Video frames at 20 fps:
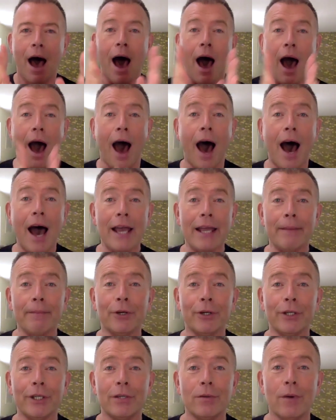I am
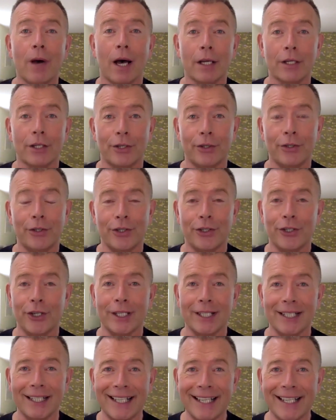going to ask you to
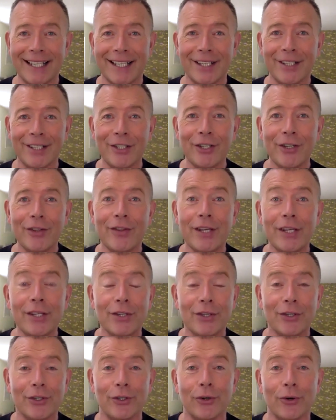just listen to this
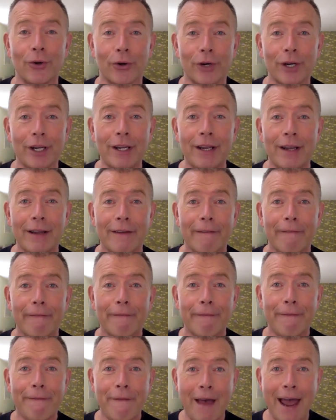story
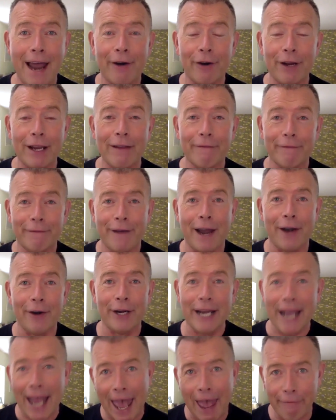very, very
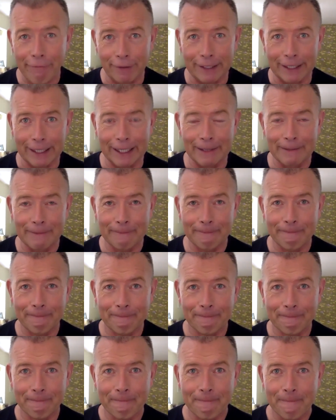carefully.
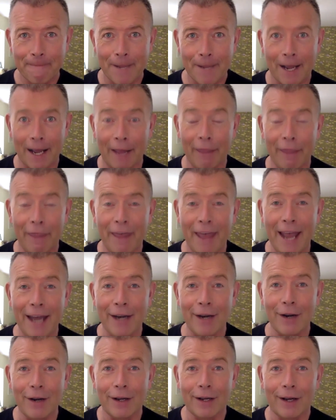And
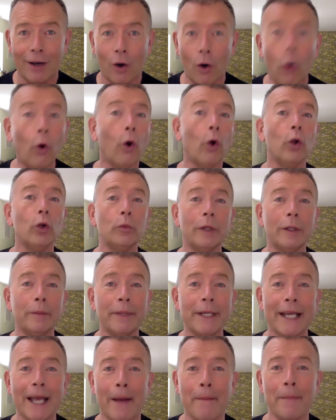then all will
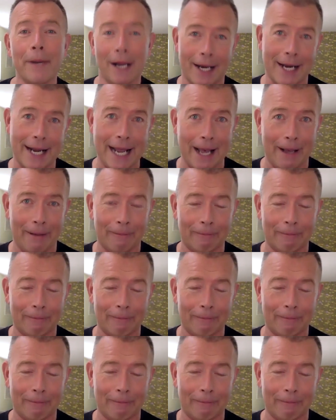become clear.